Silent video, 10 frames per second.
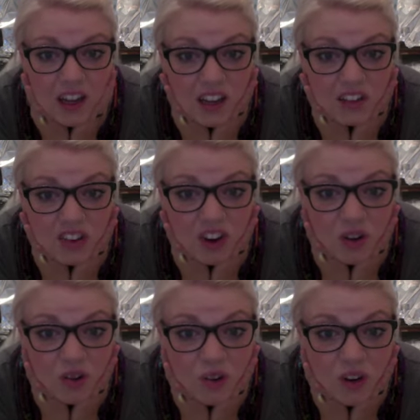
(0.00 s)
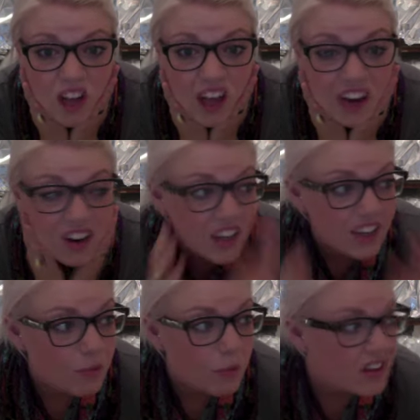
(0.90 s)
Because, you know, Harry
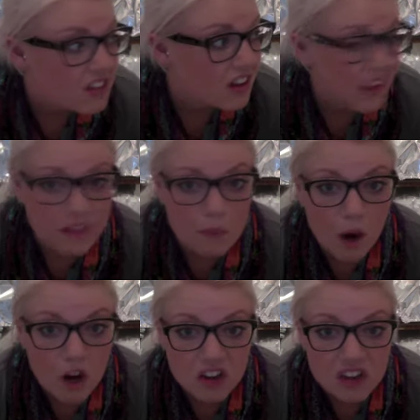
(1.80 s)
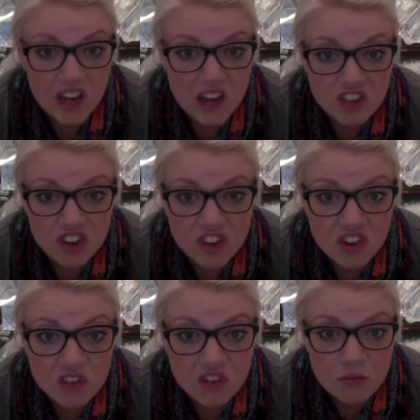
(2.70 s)
is basically like the modern day
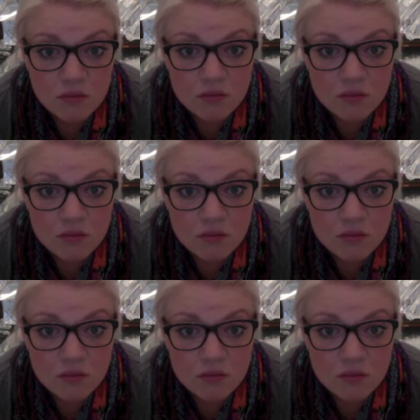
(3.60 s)
Jesus.